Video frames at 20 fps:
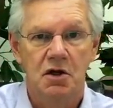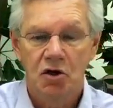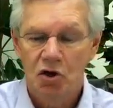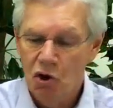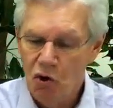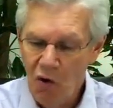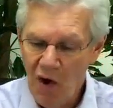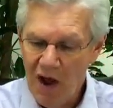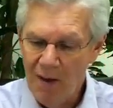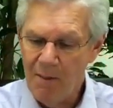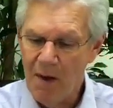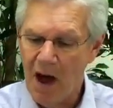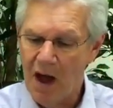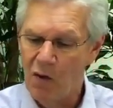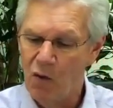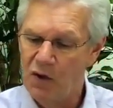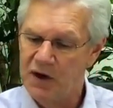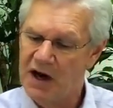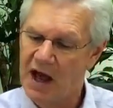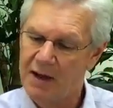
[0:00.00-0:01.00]
Who am I
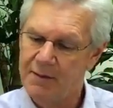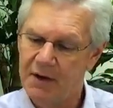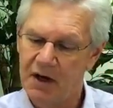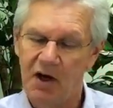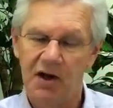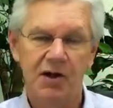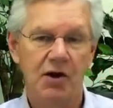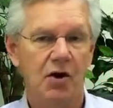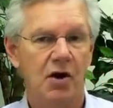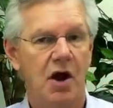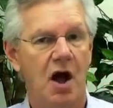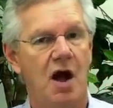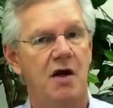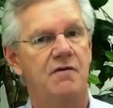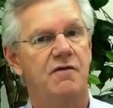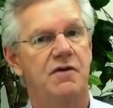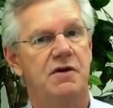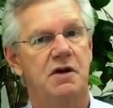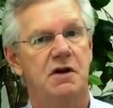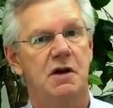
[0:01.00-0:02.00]
when I'm clear,
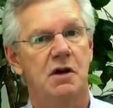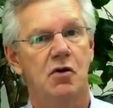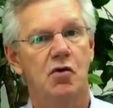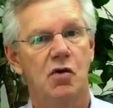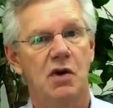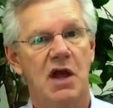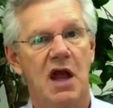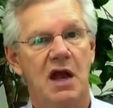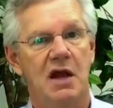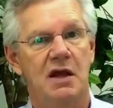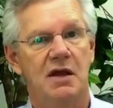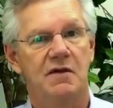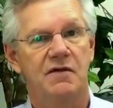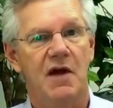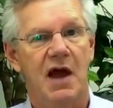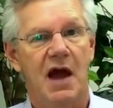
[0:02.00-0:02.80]
confident, and creative?